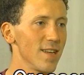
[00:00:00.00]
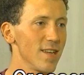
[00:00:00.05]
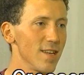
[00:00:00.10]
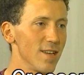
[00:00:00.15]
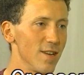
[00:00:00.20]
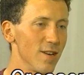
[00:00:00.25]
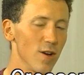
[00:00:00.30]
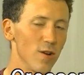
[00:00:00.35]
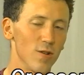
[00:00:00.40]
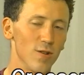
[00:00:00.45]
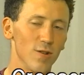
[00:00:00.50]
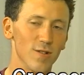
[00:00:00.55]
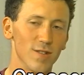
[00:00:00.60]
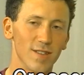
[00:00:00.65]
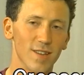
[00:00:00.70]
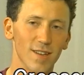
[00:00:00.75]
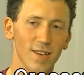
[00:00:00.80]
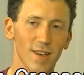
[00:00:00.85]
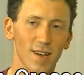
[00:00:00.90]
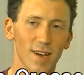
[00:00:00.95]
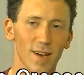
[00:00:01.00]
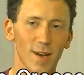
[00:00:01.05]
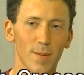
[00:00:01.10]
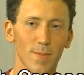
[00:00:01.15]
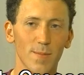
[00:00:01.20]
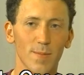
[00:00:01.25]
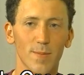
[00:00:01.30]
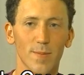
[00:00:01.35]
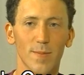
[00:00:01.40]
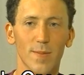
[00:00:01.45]
You know, oh, using uh,
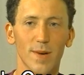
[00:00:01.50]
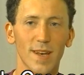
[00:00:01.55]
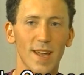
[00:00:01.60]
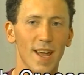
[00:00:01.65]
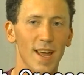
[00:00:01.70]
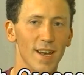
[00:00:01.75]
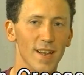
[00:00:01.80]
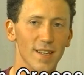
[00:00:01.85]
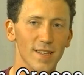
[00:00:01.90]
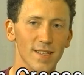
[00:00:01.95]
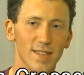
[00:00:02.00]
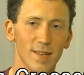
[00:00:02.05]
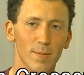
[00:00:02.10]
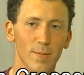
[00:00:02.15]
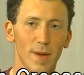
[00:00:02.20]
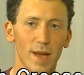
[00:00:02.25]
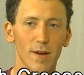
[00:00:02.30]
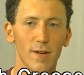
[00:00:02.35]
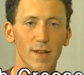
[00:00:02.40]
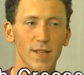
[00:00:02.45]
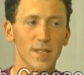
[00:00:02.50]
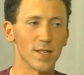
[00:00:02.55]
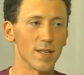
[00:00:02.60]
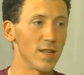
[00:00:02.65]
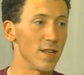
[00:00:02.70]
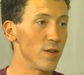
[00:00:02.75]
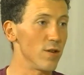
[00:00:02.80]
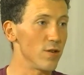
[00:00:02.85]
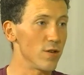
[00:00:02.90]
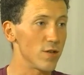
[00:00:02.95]
bananas and berries,
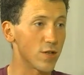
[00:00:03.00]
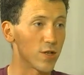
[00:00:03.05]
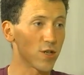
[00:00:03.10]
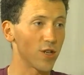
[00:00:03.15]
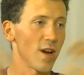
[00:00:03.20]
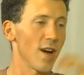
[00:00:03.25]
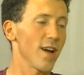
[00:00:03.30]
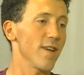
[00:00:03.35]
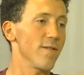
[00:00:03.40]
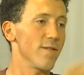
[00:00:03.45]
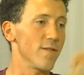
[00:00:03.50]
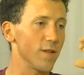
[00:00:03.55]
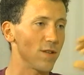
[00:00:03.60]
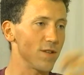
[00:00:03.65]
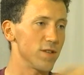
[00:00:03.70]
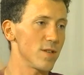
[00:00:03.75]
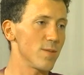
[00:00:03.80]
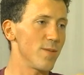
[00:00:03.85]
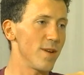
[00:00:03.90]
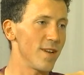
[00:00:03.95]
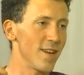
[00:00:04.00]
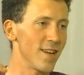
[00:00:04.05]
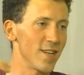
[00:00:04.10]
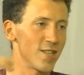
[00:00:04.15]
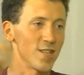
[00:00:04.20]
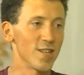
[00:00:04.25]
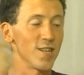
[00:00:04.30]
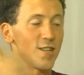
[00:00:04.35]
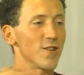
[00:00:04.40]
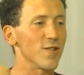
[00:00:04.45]
and then you just chalk it full of
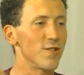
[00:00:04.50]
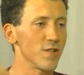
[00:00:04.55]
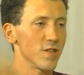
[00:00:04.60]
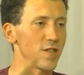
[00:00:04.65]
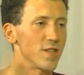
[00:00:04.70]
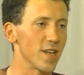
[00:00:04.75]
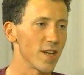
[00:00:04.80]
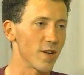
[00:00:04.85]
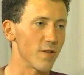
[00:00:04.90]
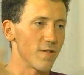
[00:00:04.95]
spinach, and it turns it